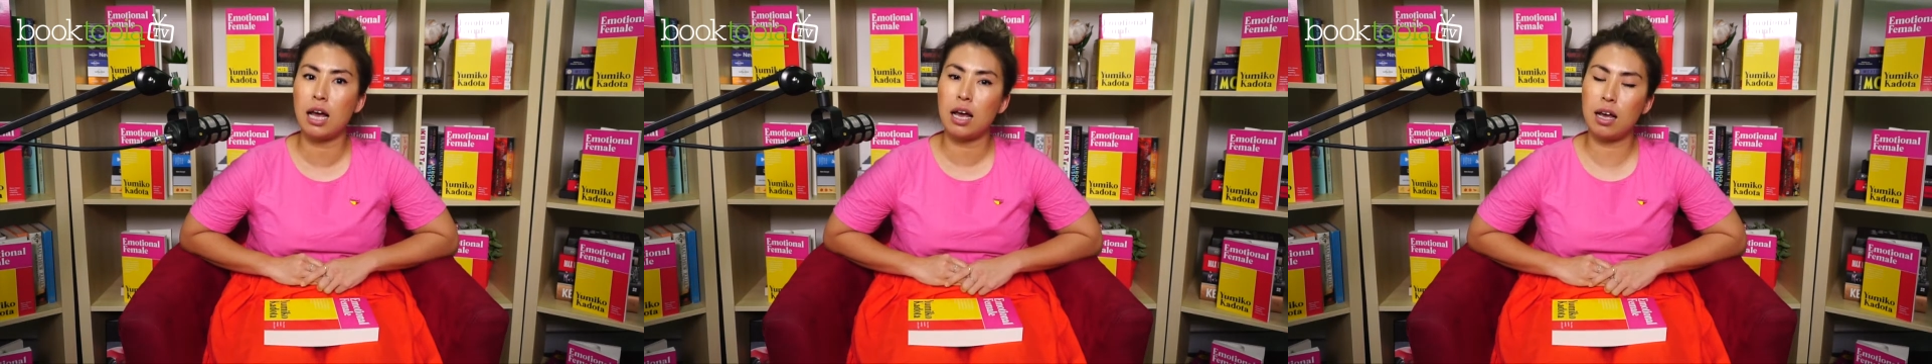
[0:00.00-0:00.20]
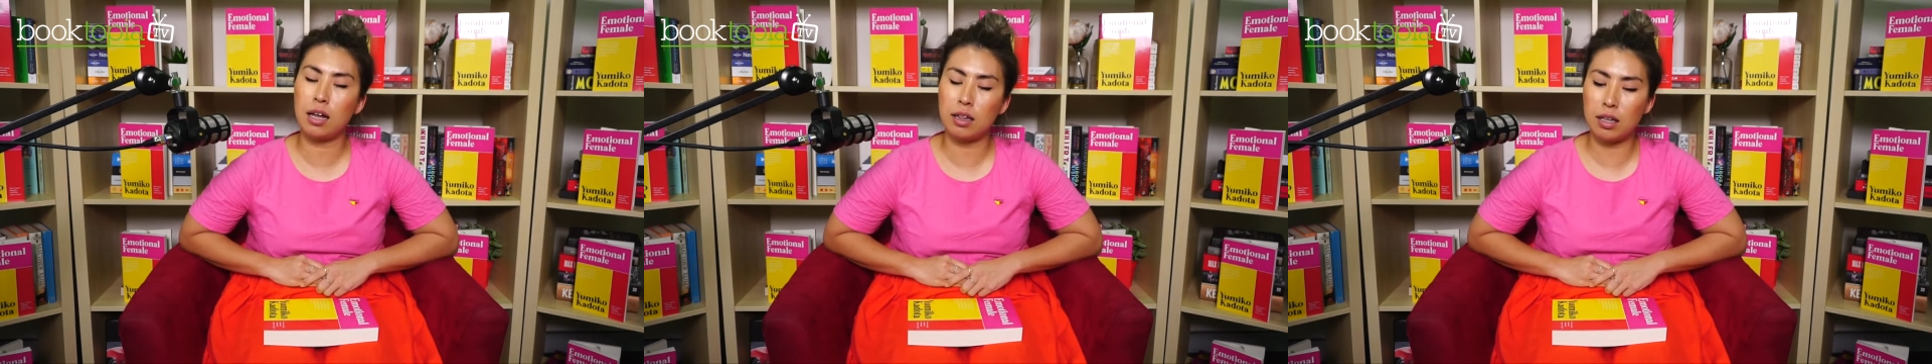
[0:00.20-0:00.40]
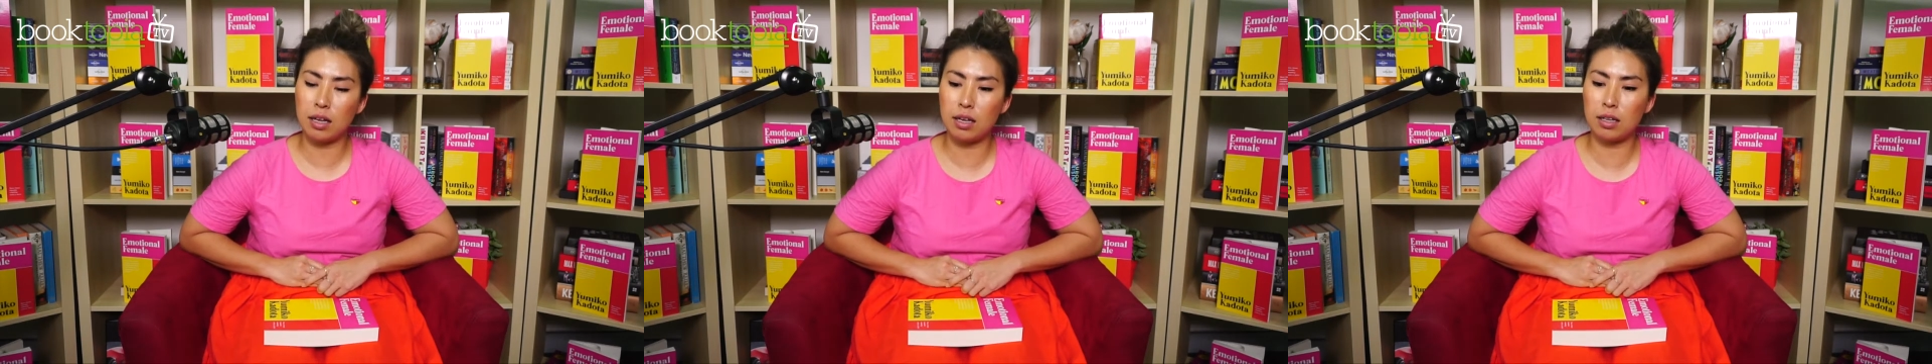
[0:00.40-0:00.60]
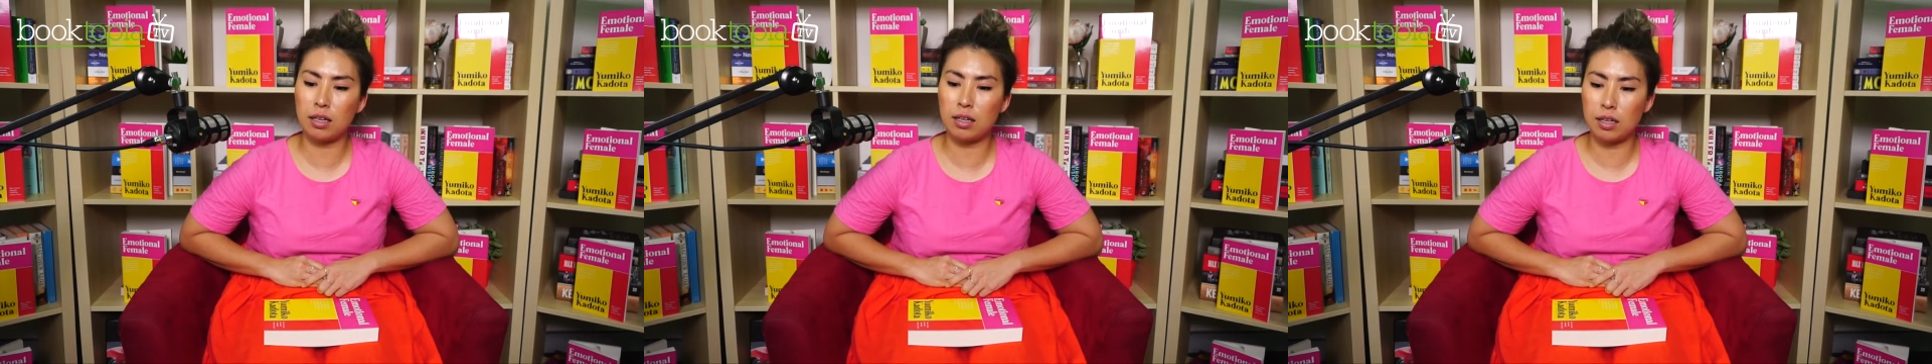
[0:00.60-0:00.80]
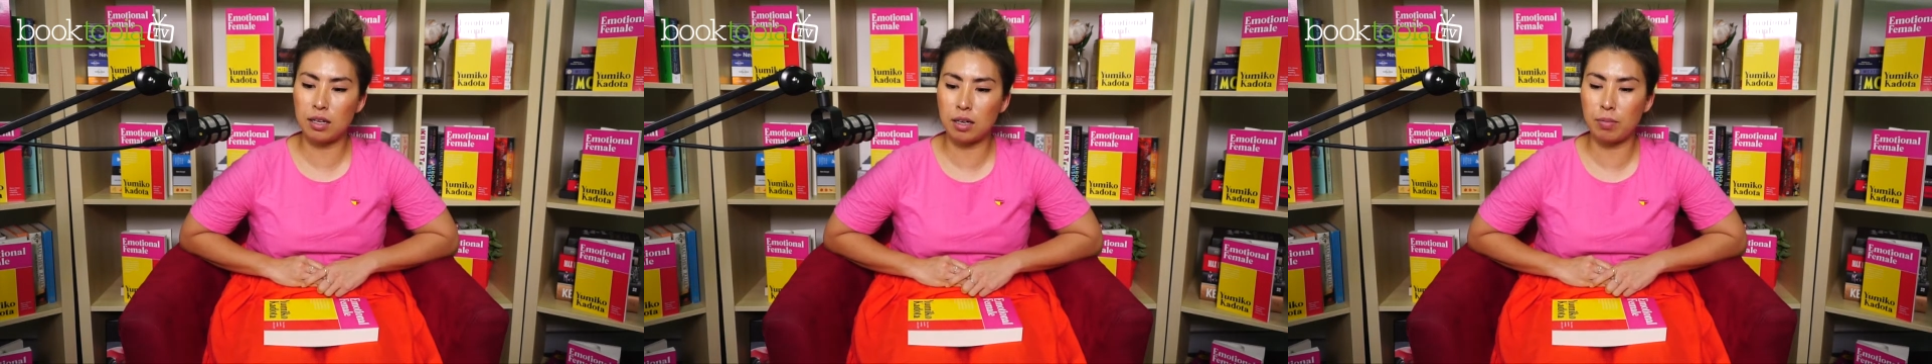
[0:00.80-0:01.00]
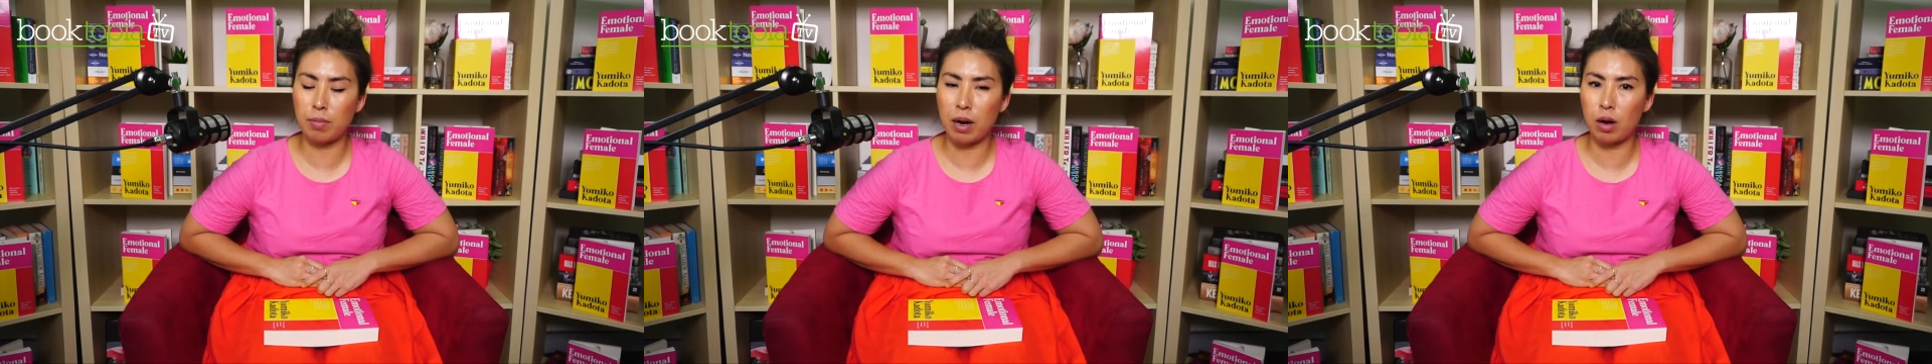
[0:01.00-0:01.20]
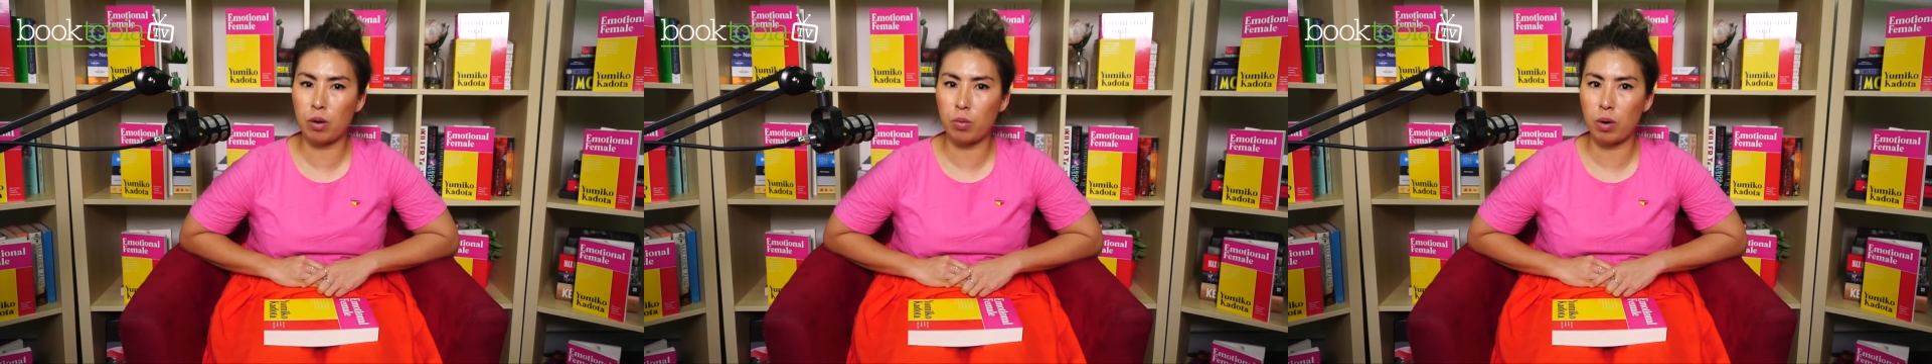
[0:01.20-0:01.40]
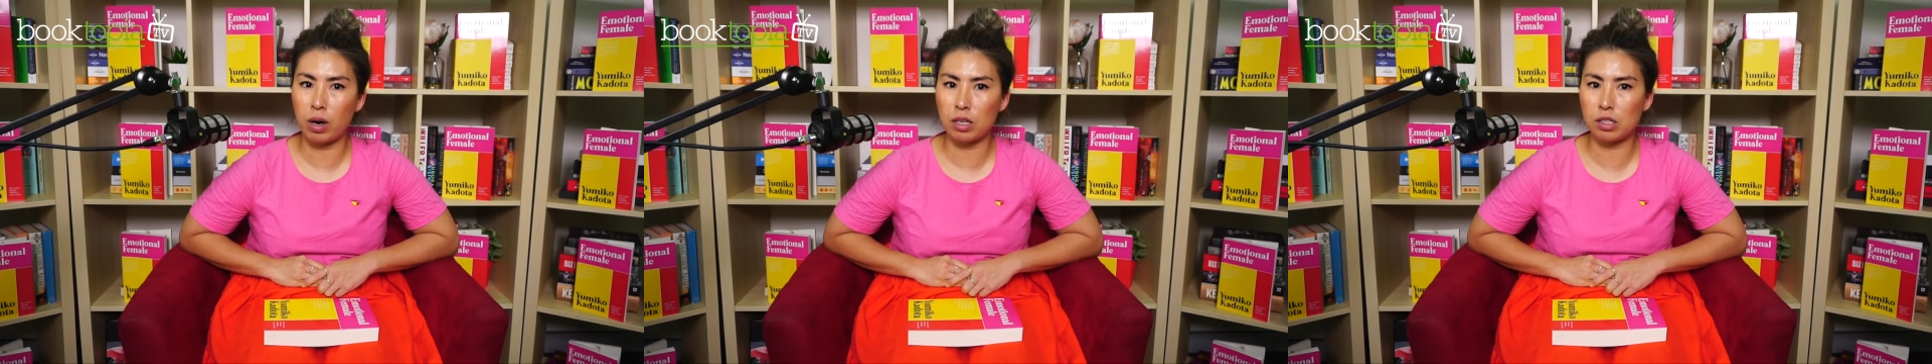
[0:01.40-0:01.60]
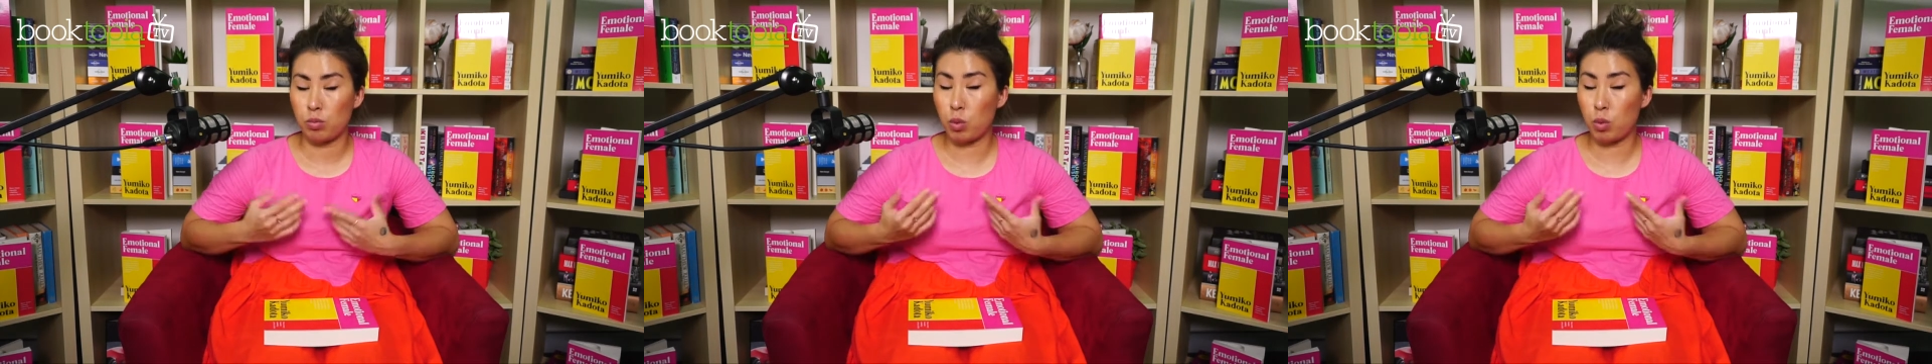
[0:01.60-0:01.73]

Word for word: and then think about what